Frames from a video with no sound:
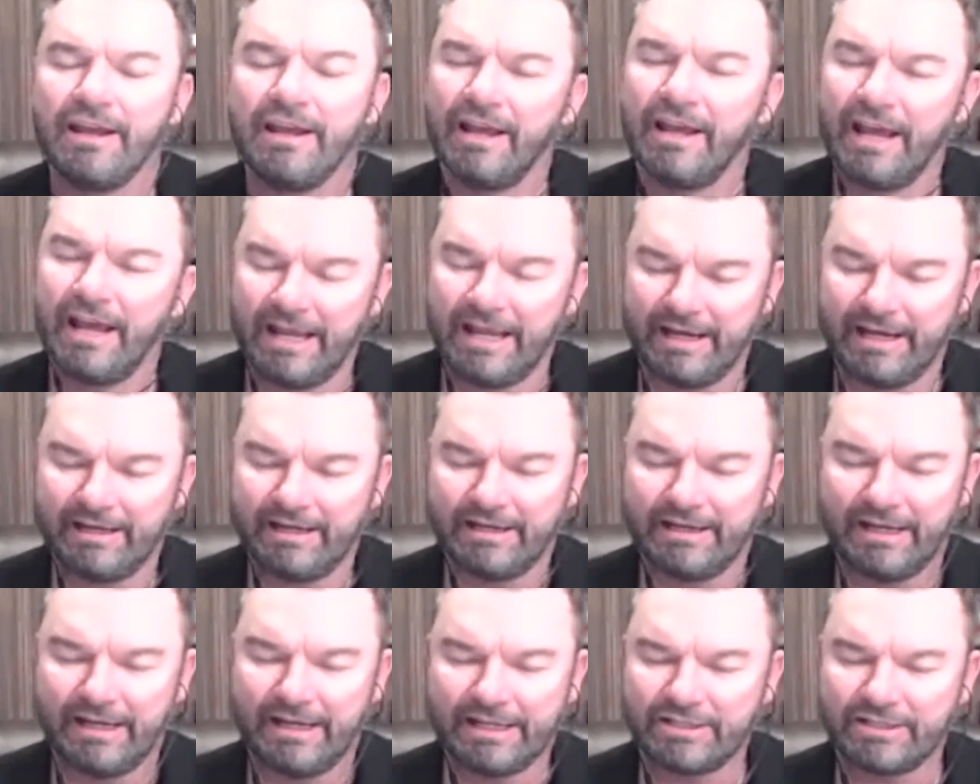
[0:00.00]
And
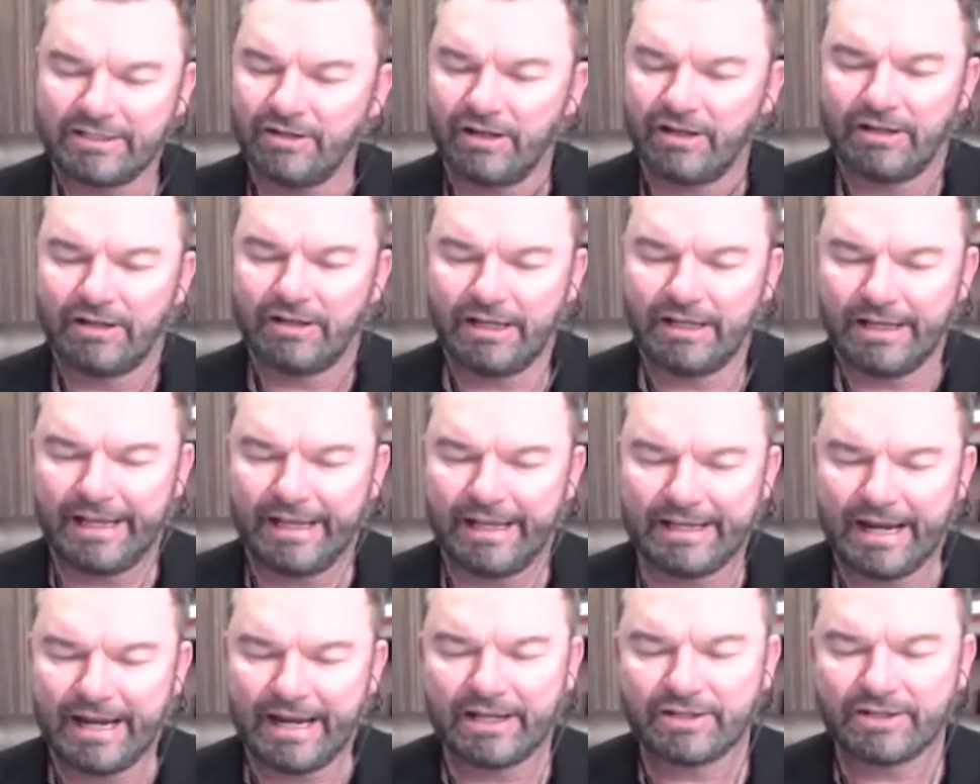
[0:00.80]
it's not,
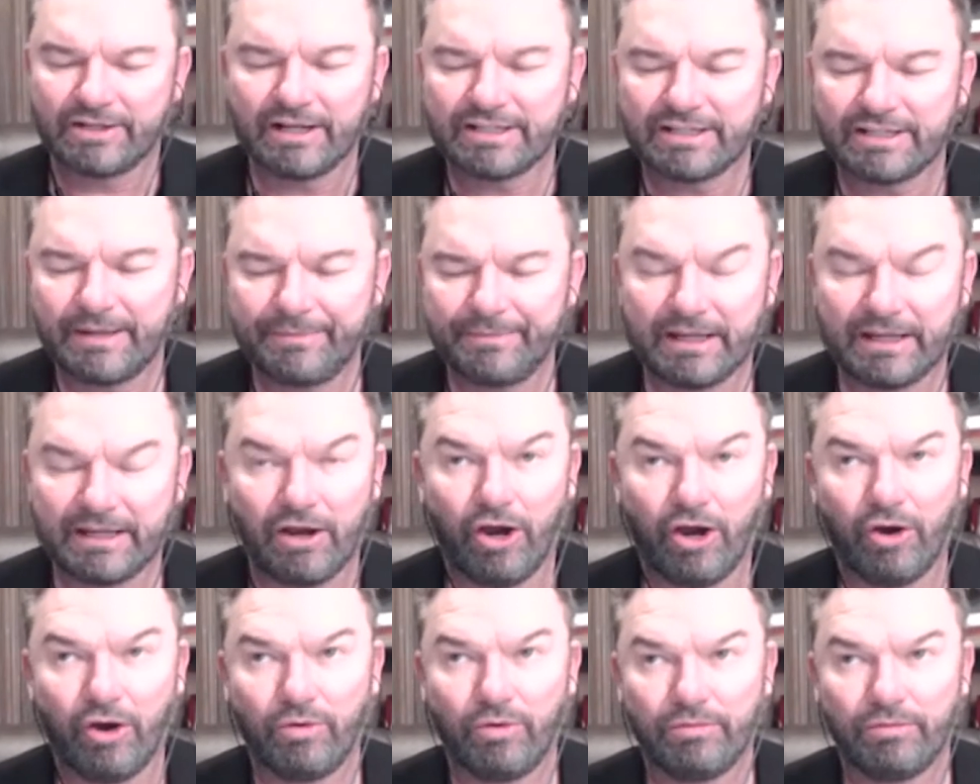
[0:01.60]
and it's not something,
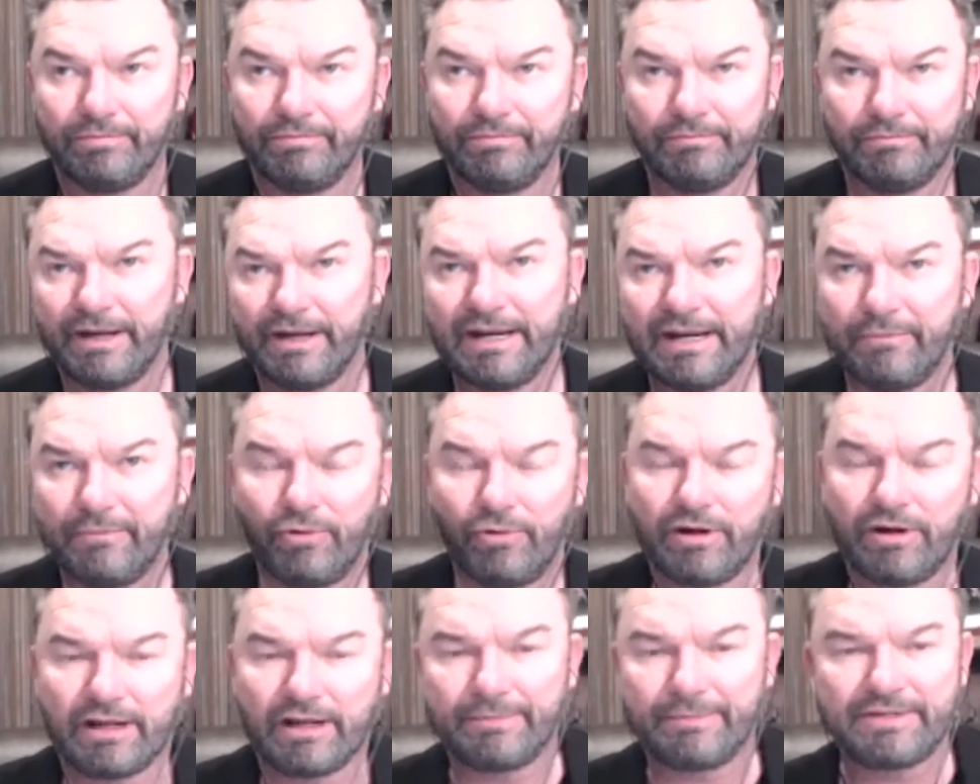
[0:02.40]
oh, Monday
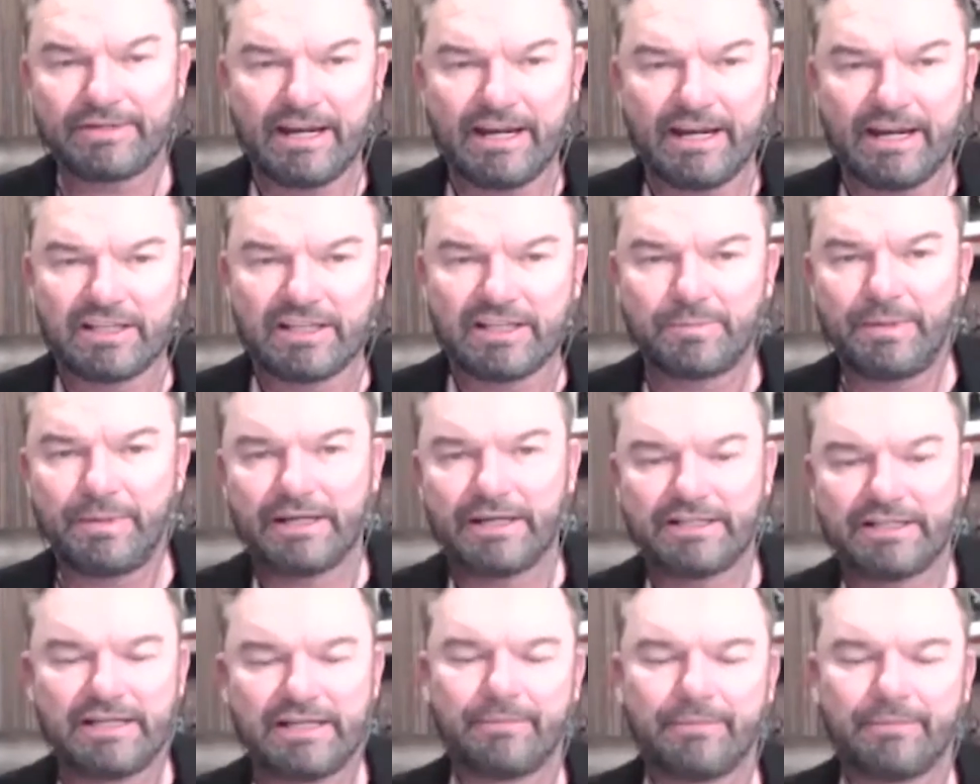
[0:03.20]
morning, I'm taking this big step.